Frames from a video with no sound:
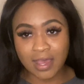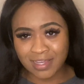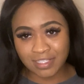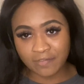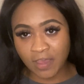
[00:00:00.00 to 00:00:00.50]

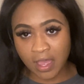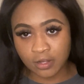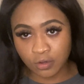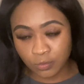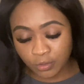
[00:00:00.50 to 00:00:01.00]
as I've
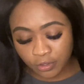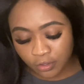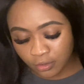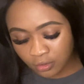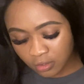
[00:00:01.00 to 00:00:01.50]
gotten
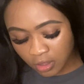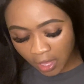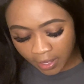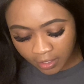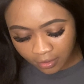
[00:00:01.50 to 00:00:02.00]
older,
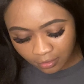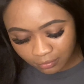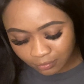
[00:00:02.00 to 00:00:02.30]
like,